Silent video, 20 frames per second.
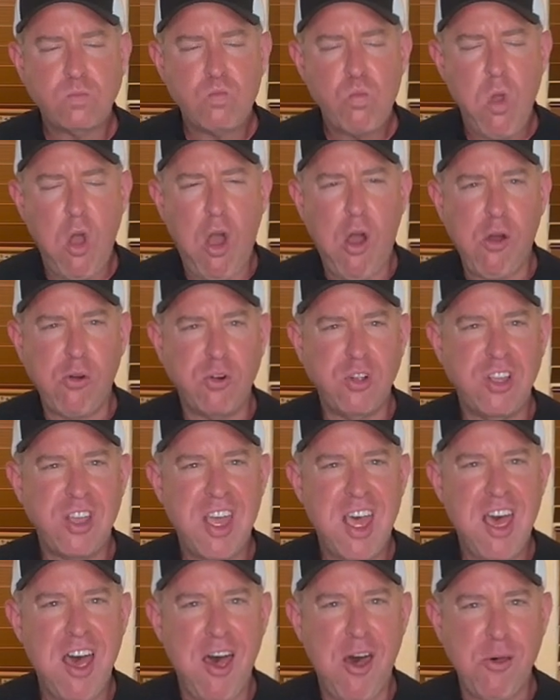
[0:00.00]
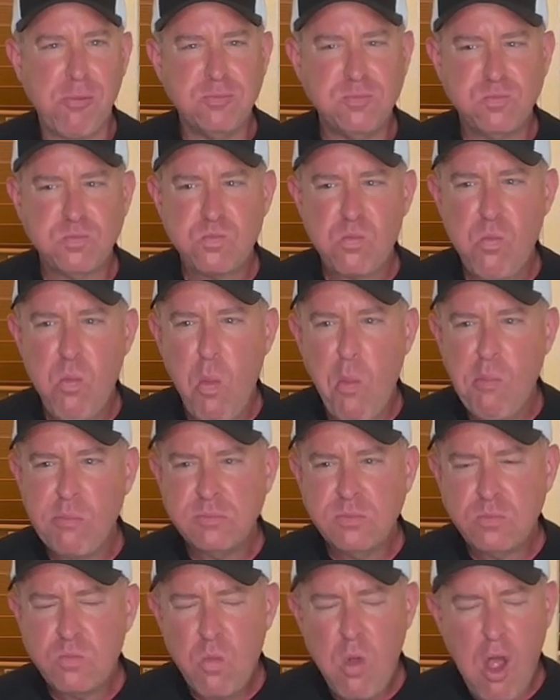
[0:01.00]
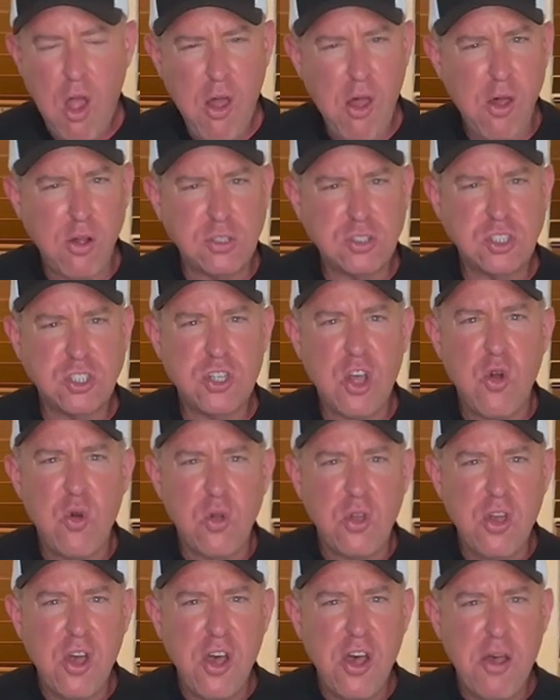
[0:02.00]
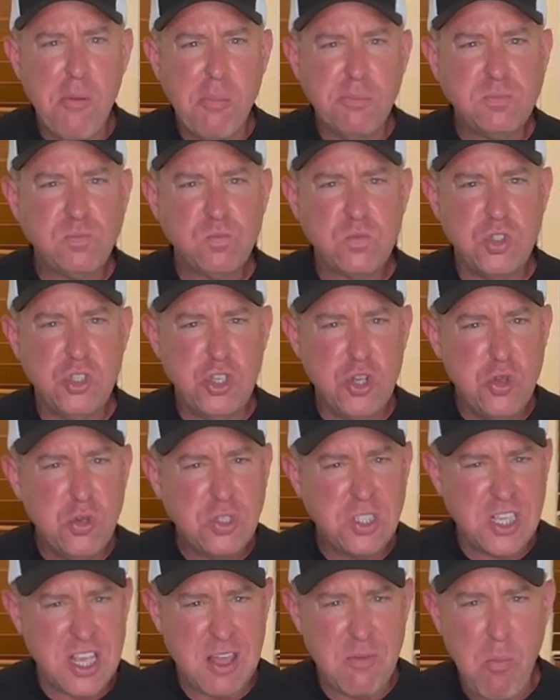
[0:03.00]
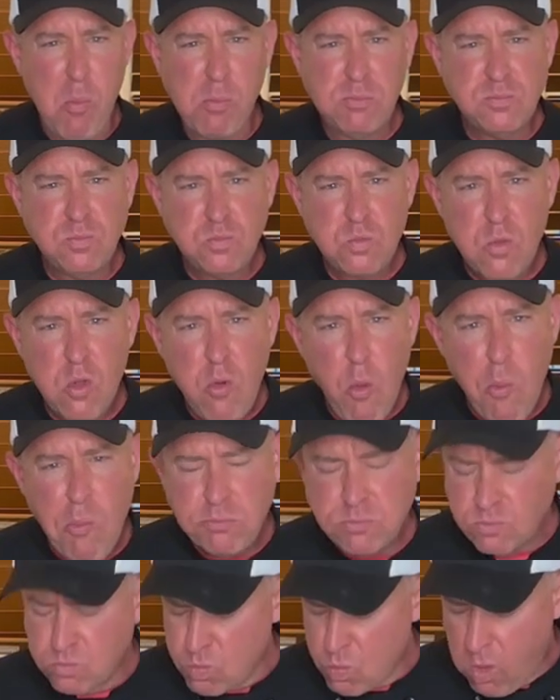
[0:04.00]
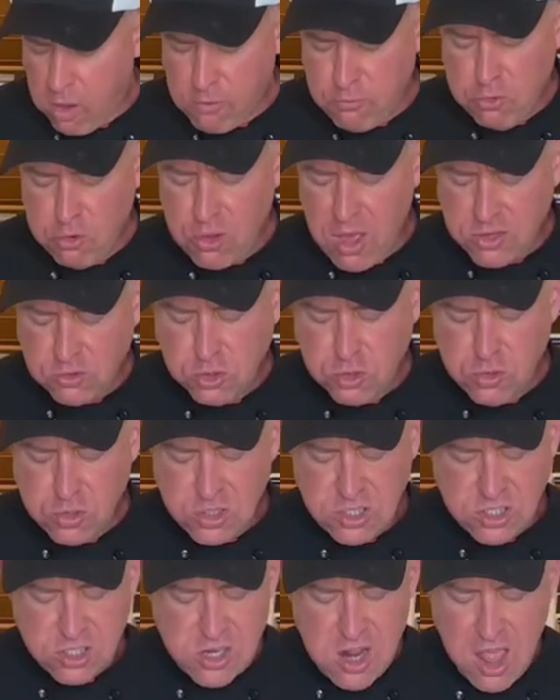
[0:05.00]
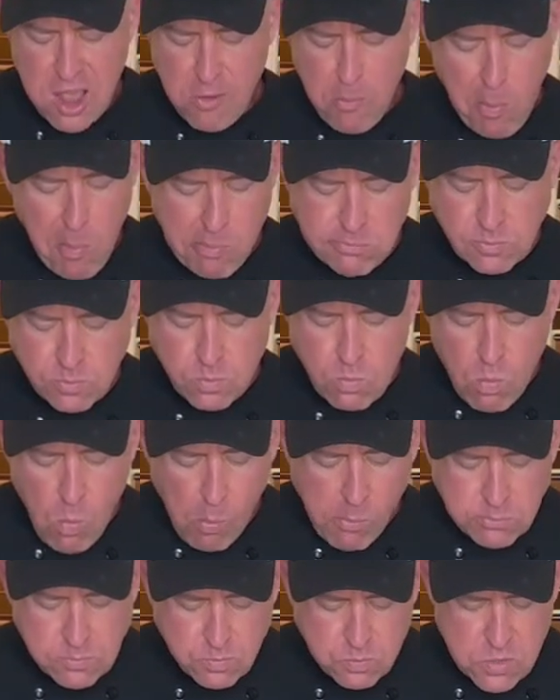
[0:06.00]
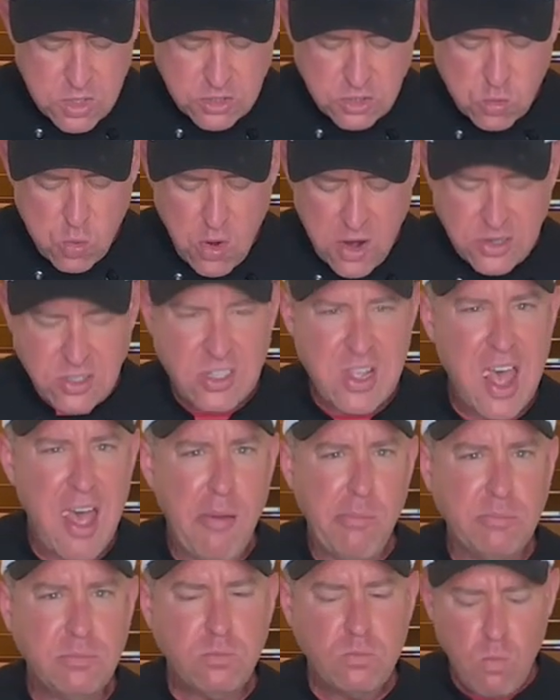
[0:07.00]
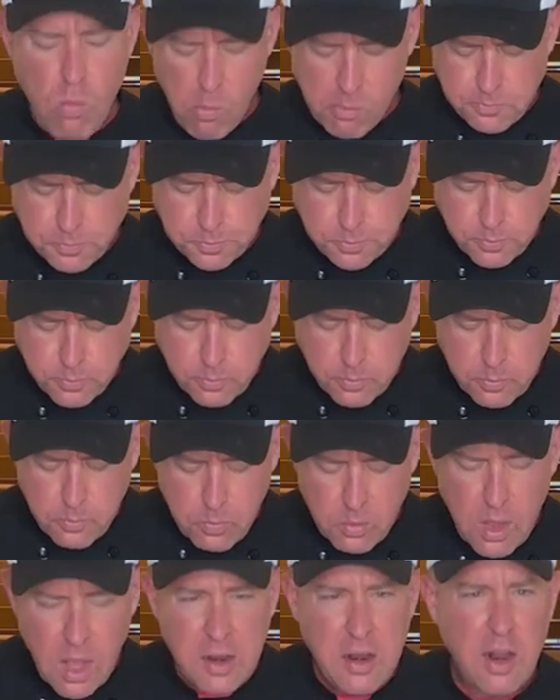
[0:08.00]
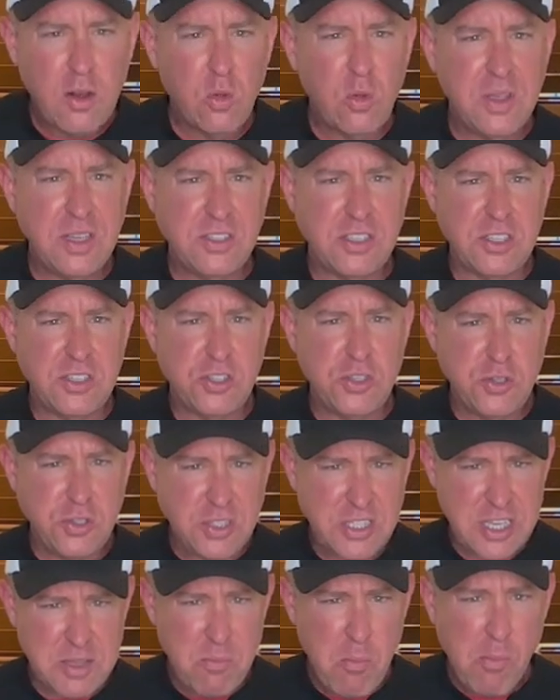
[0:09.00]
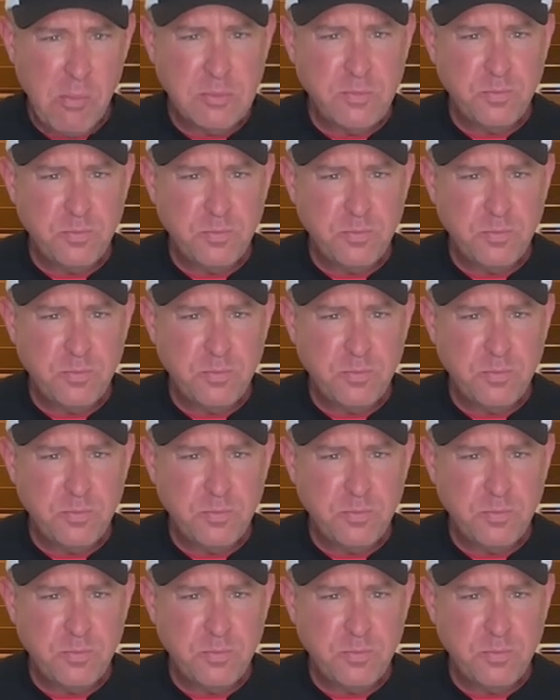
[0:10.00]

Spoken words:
Oh, yeah. Oh, so good. Juicy. If you like juicy steak, this is where it's at. Not only is it juicy,